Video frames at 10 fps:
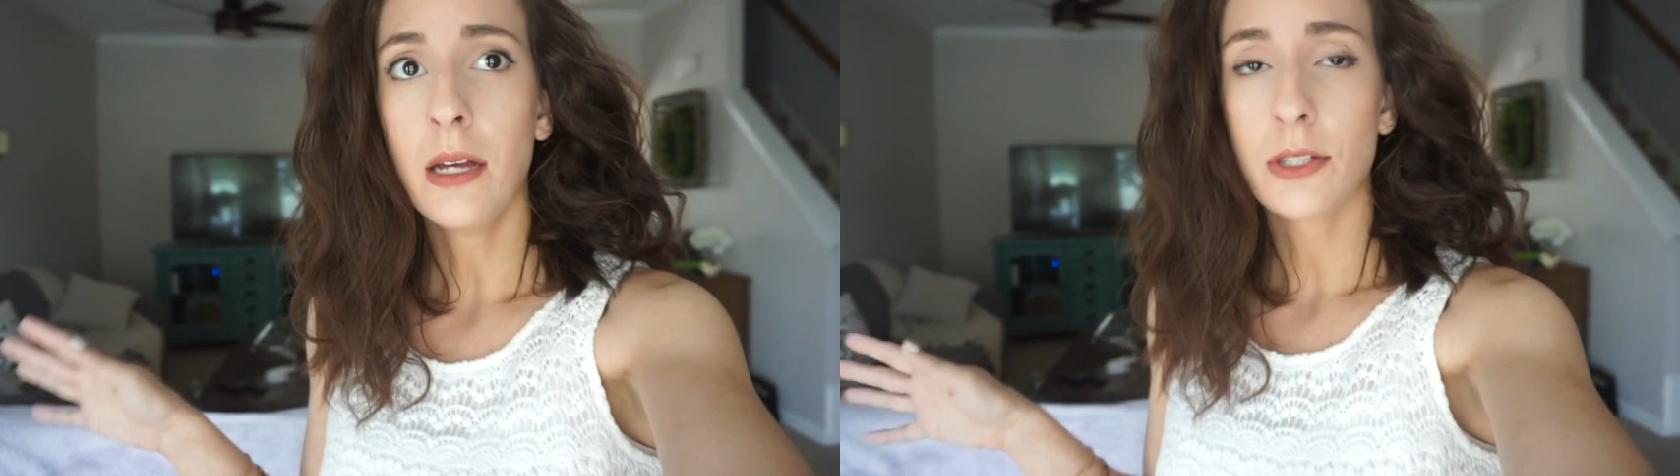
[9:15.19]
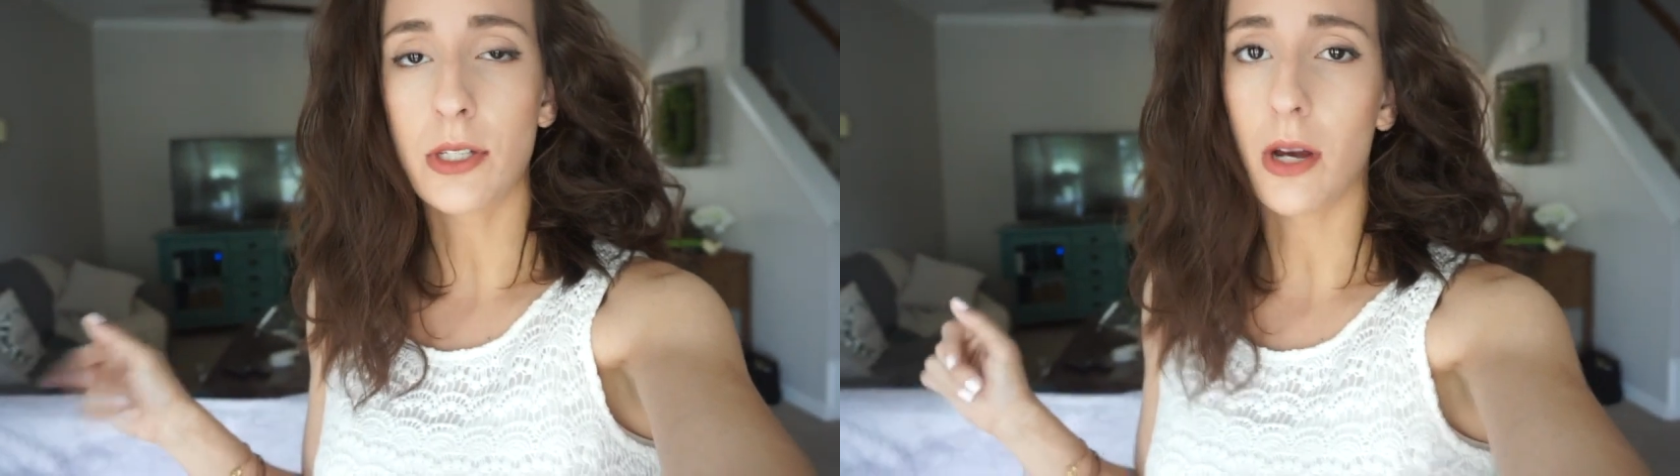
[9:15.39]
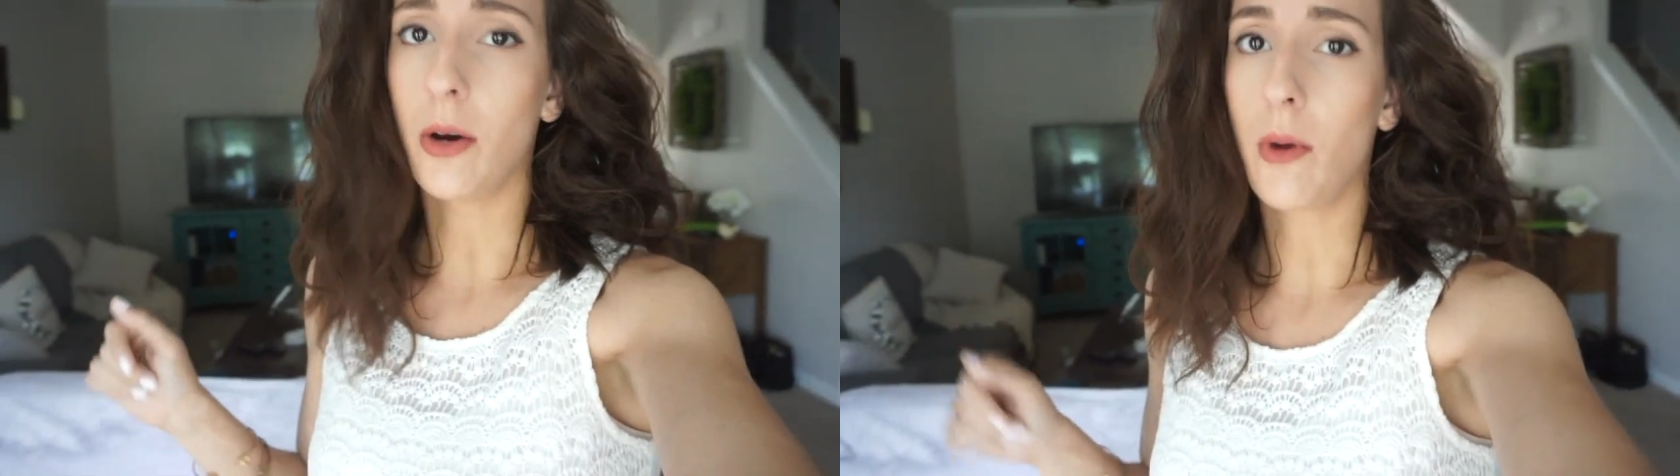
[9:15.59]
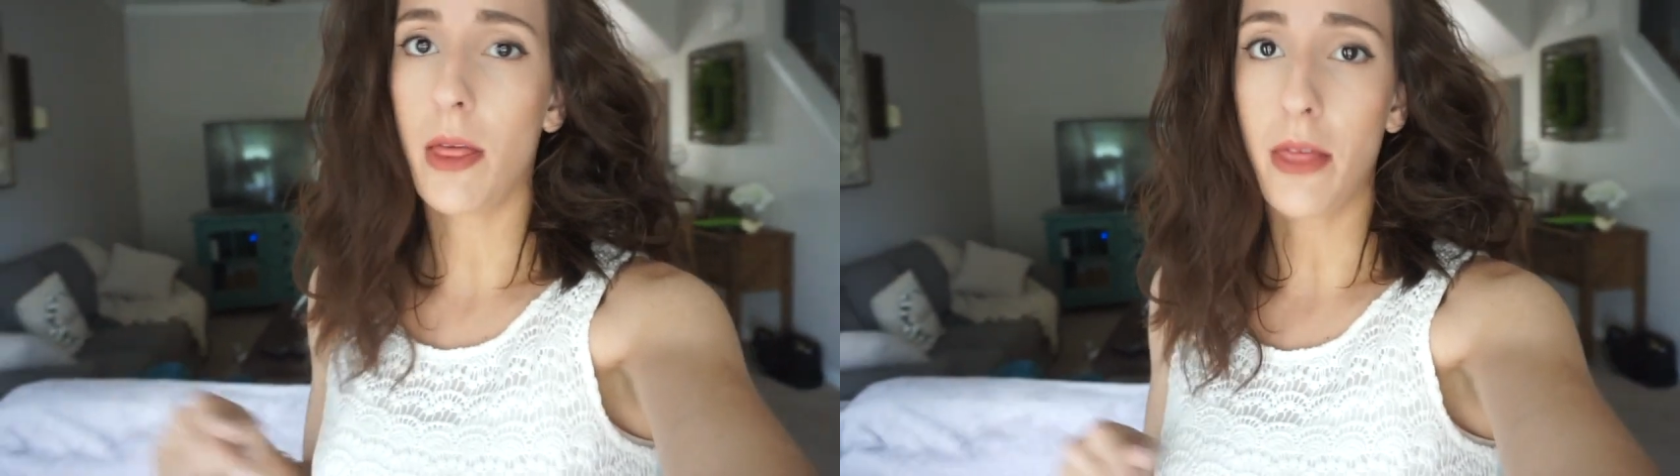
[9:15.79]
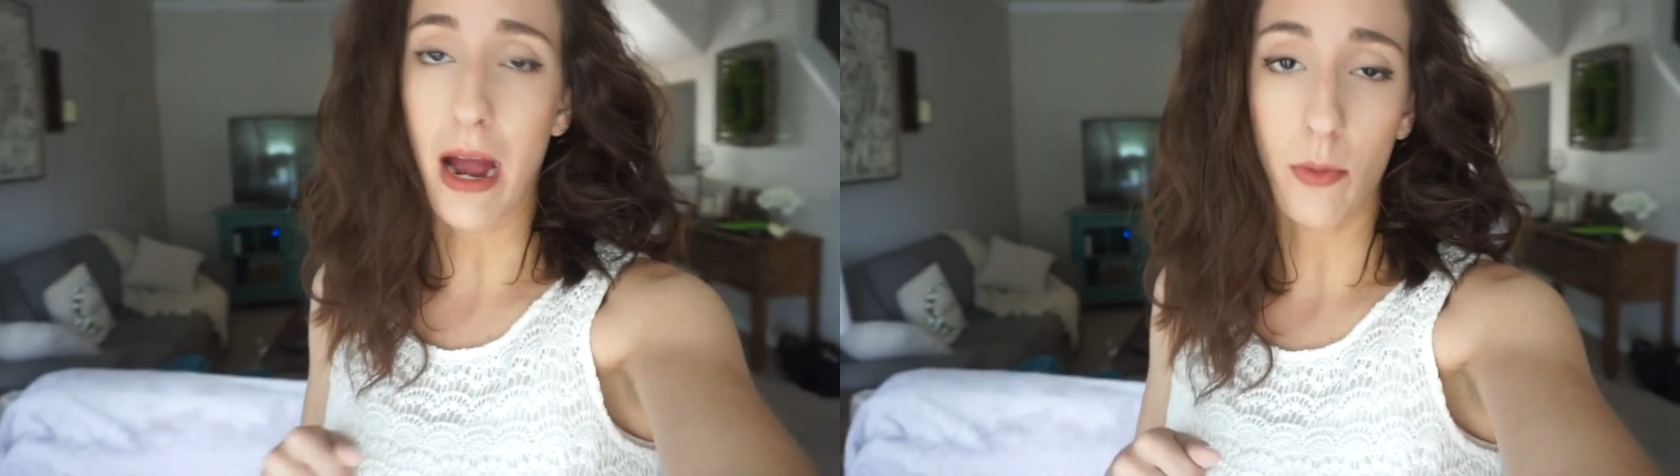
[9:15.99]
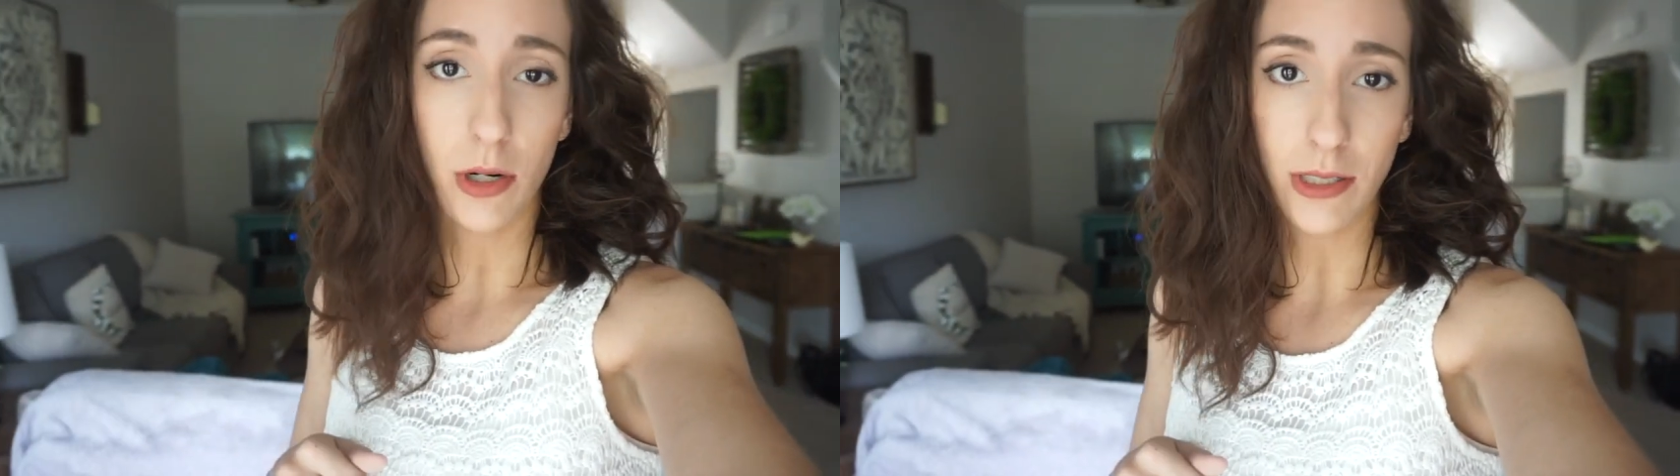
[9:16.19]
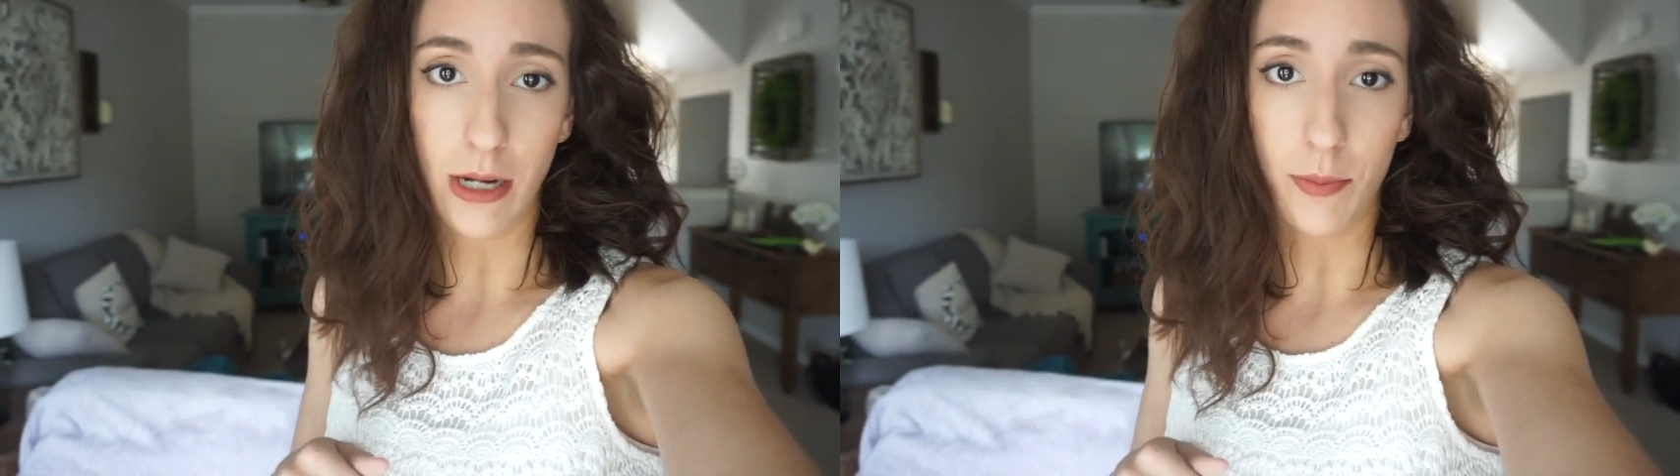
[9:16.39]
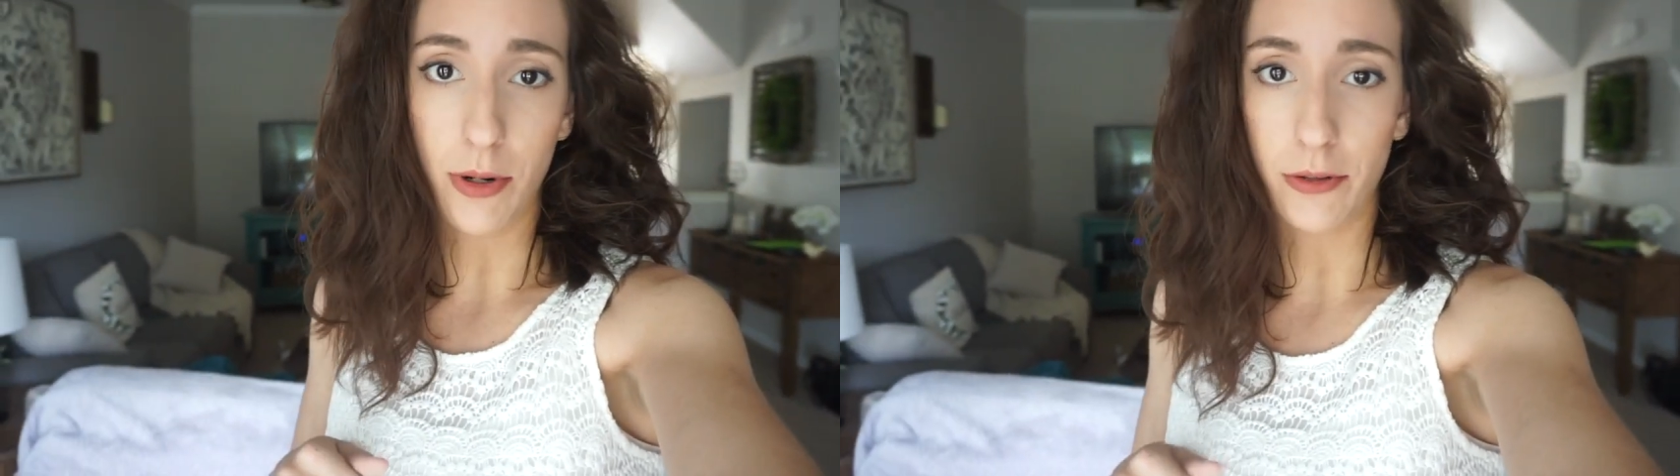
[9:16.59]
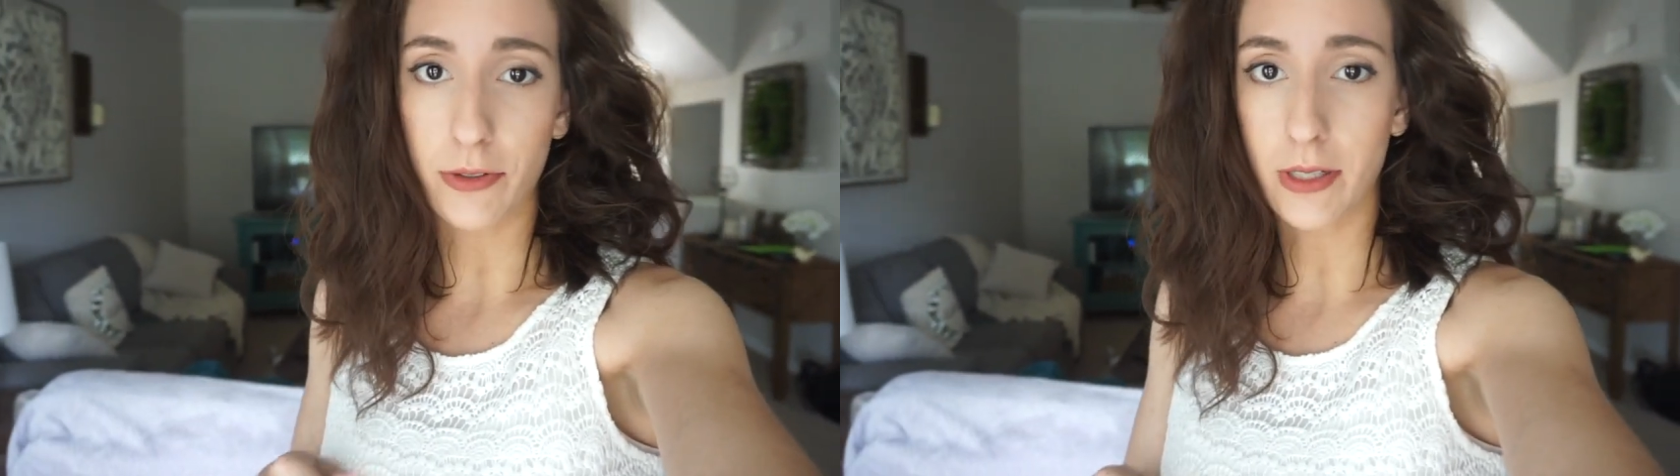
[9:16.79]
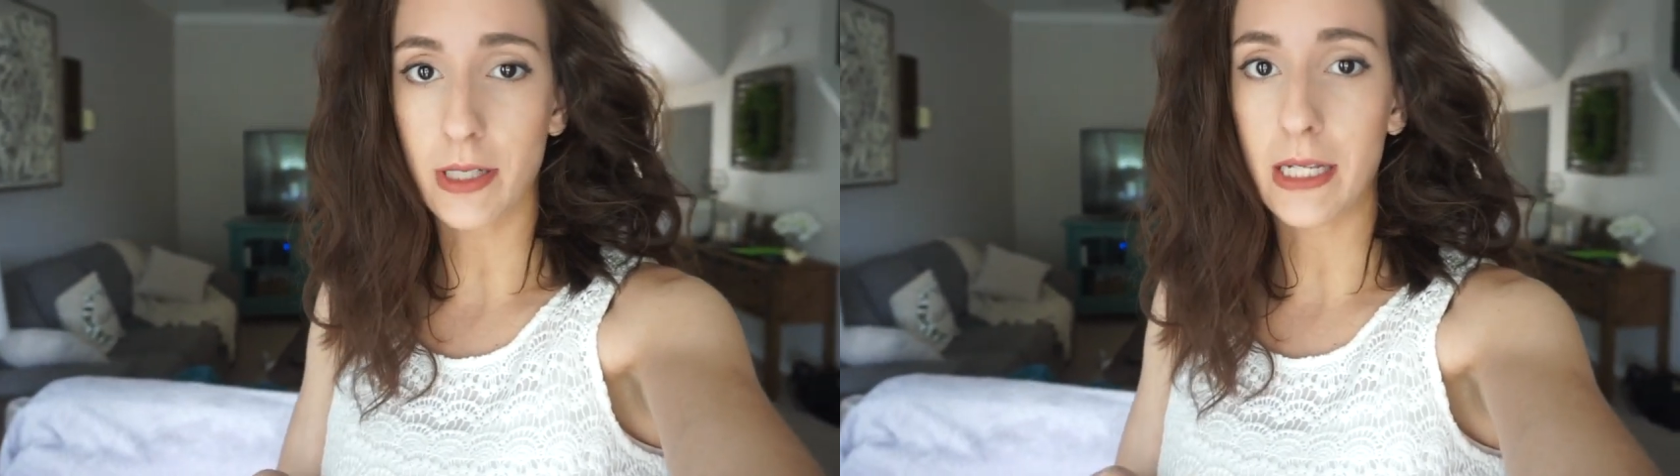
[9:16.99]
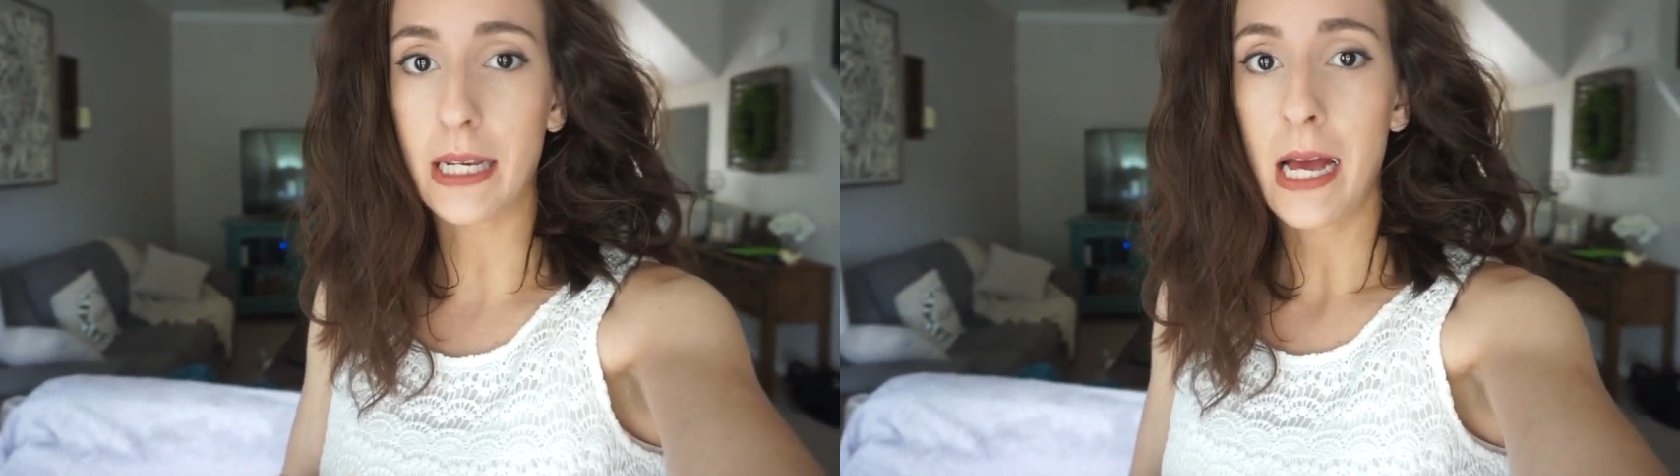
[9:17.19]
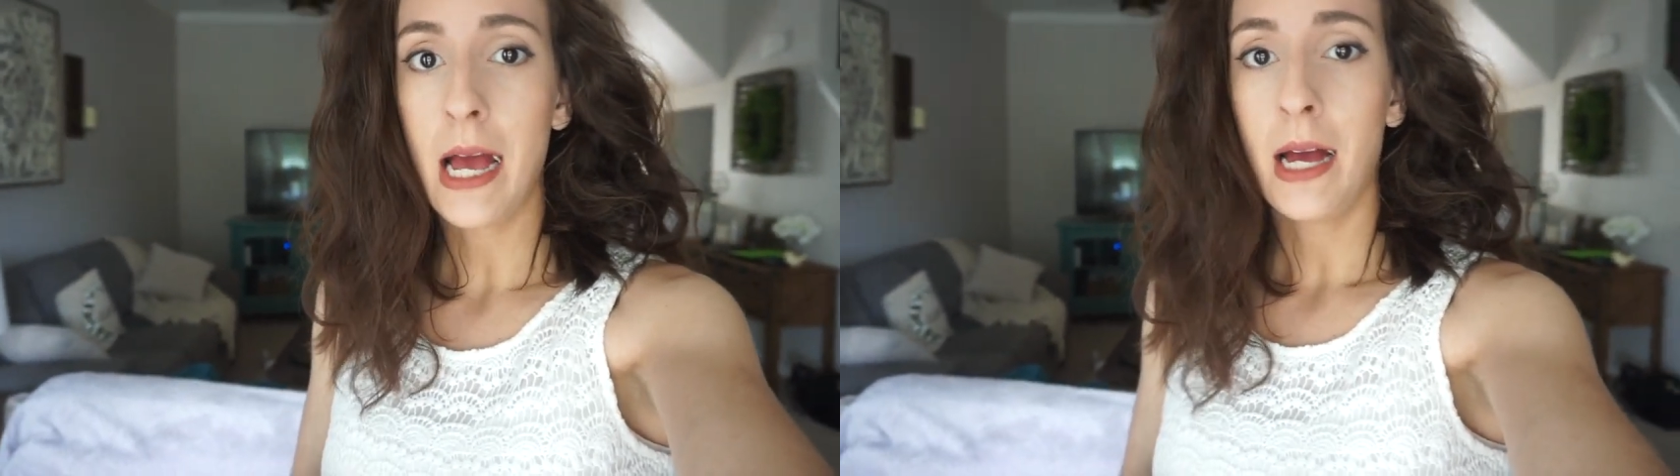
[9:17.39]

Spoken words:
so that works out perfectly.